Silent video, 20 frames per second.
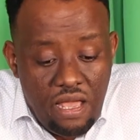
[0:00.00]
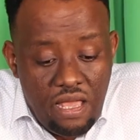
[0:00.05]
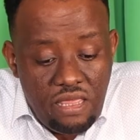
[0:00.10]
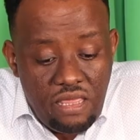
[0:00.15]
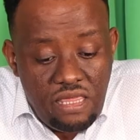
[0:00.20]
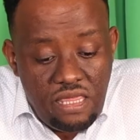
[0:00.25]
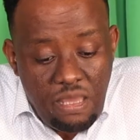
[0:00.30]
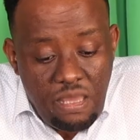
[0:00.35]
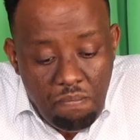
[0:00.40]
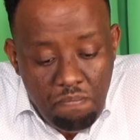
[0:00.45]

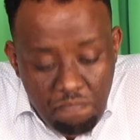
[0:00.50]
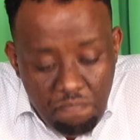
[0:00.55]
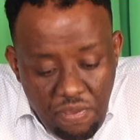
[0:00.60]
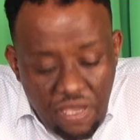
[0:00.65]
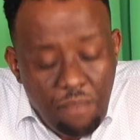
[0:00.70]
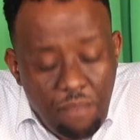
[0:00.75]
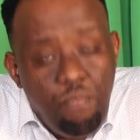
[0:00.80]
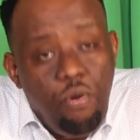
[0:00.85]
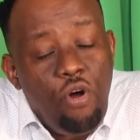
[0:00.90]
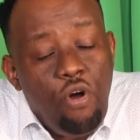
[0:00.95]
The
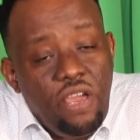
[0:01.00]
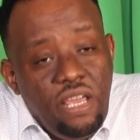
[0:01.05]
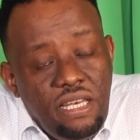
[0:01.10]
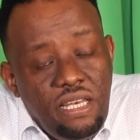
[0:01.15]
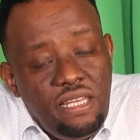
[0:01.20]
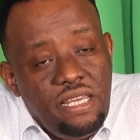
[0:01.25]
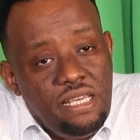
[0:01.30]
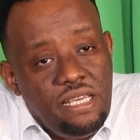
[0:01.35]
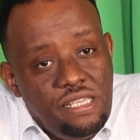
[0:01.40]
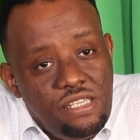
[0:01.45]
big
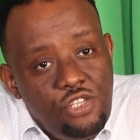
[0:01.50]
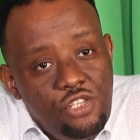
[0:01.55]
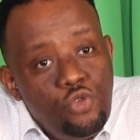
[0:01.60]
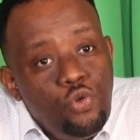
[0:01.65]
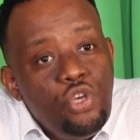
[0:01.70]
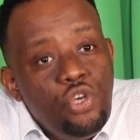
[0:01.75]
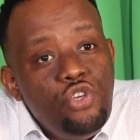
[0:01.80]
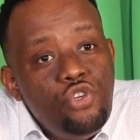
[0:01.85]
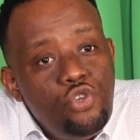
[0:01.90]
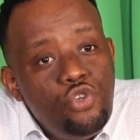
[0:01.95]
point is
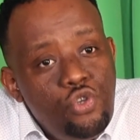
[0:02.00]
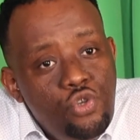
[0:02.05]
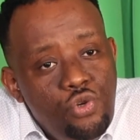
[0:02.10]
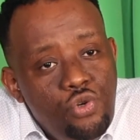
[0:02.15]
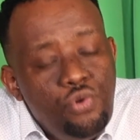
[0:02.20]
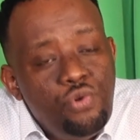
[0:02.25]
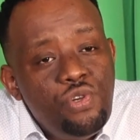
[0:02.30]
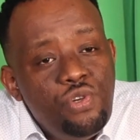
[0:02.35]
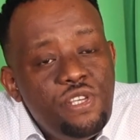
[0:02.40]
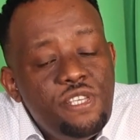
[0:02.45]
to
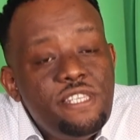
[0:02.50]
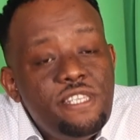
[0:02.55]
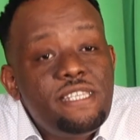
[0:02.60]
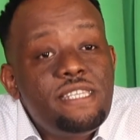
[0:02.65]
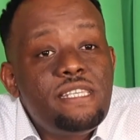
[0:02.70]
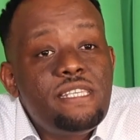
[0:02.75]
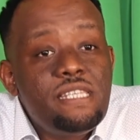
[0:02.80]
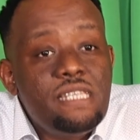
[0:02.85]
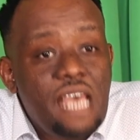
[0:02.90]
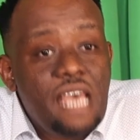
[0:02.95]
ensure
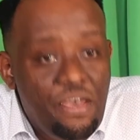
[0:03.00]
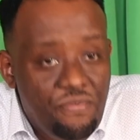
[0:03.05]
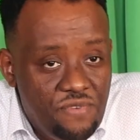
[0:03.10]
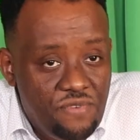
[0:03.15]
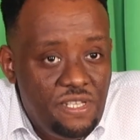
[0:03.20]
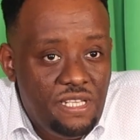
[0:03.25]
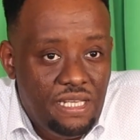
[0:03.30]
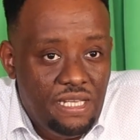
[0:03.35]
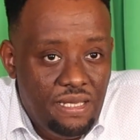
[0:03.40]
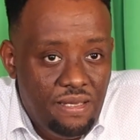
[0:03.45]

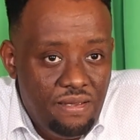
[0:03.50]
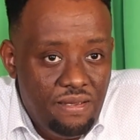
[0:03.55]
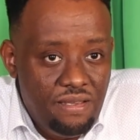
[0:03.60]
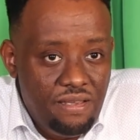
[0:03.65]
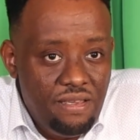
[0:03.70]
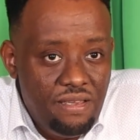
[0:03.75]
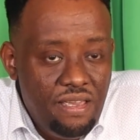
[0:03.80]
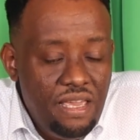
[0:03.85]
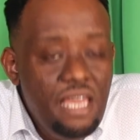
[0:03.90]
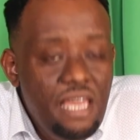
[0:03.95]
safety.
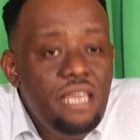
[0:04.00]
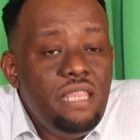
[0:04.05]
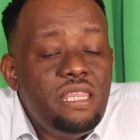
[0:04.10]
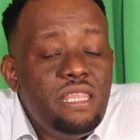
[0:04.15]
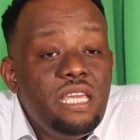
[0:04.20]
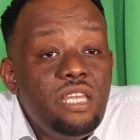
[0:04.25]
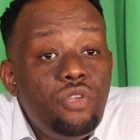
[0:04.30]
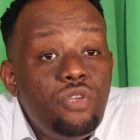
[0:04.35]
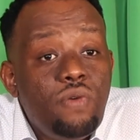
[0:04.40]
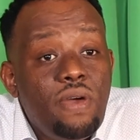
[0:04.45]
Is
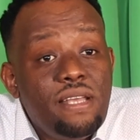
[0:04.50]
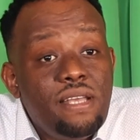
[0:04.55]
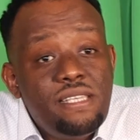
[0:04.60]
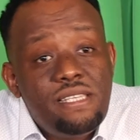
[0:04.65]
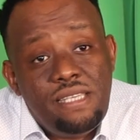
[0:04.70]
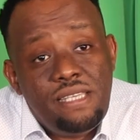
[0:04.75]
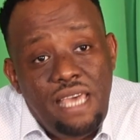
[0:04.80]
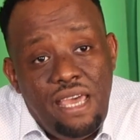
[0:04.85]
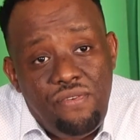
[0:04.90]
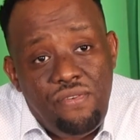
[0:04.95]
the drug
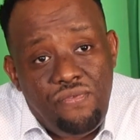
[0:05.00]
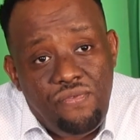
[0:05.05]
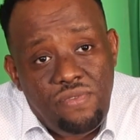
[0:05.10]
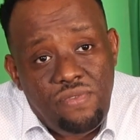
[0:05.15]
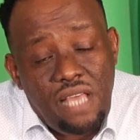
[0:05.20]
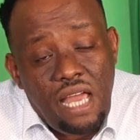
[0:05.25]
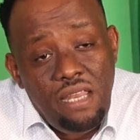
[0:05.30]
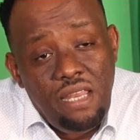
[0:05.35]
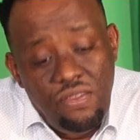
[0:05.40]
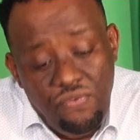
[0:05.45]
safe?
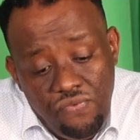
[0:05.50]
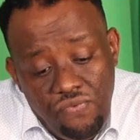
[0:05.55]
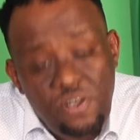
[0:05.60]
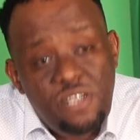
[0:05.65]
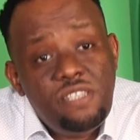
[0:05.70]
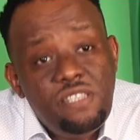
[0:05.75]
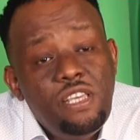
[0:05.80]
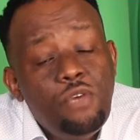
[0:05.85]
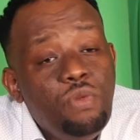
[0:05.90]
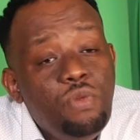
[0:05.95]
That's the
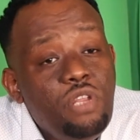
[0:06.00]
first thing